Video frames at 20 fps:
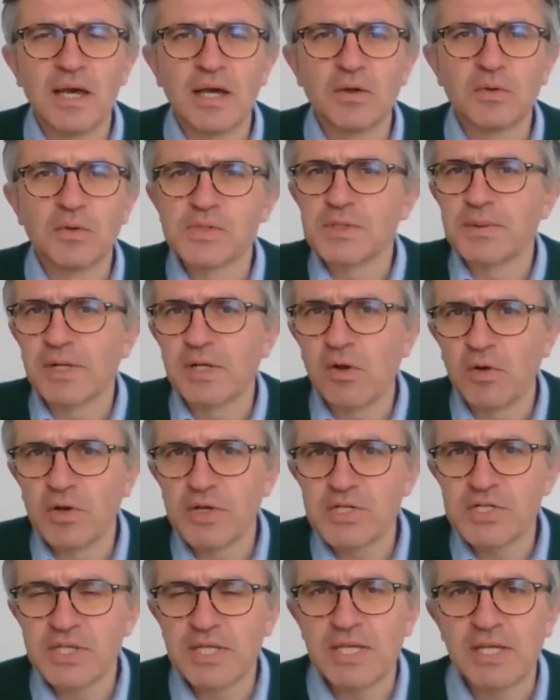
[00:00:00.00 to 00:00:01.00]
I also
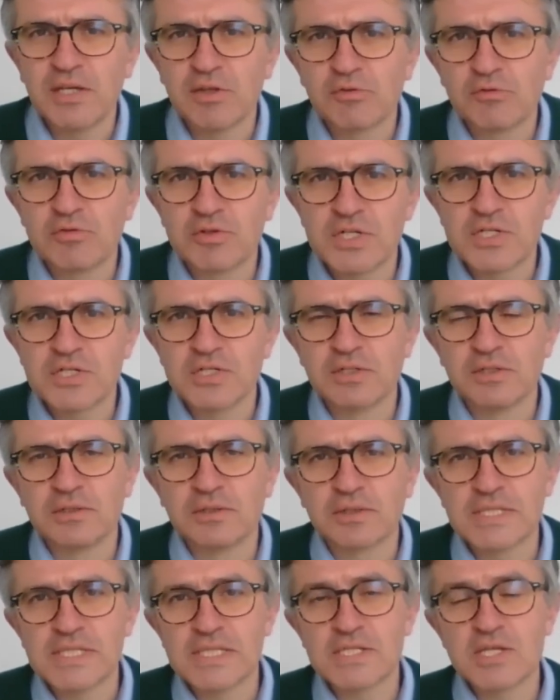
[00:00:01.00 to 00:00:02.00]
acknowledge the
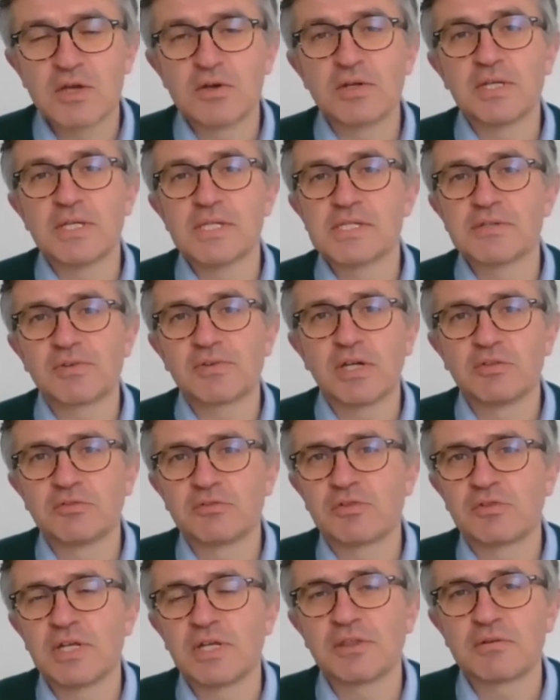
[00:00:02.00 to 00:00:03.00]
traditional custodians of
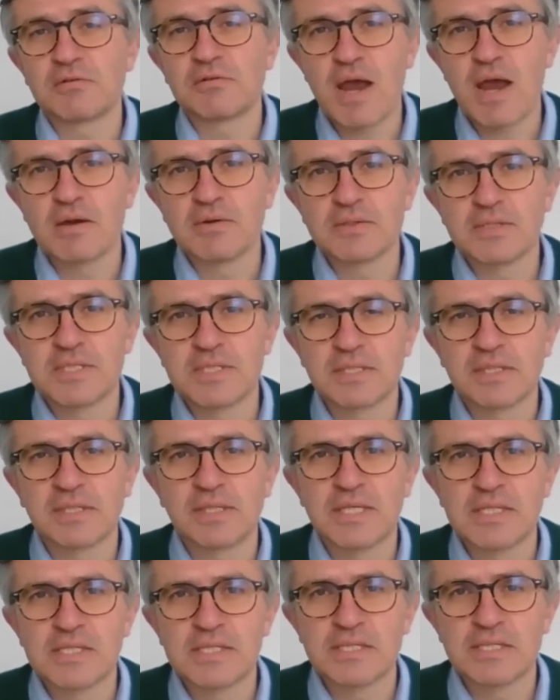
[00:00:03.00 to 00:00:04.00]
country throughout
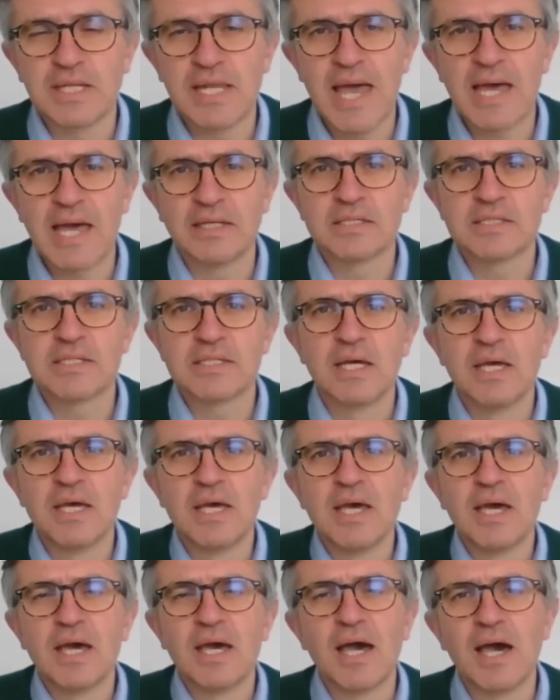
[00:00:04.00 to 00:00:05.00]
this land,
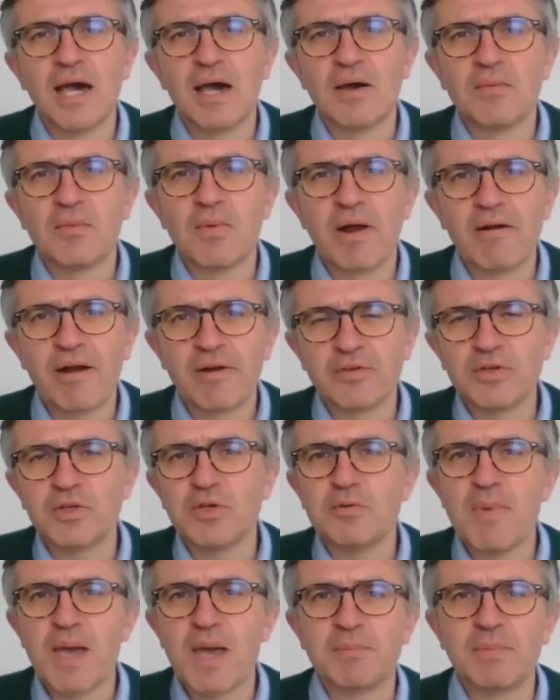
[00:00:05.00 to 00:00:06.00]
wherever
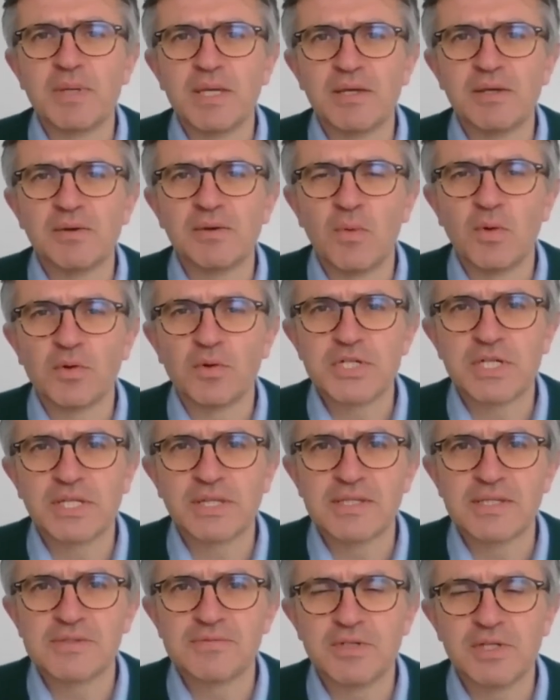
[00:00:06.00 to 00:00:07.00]
you may be
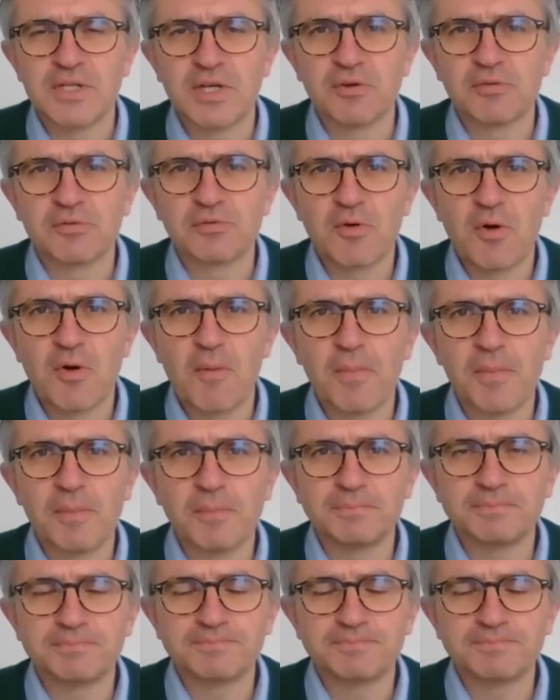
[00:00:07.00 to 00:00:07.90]
watching this video from.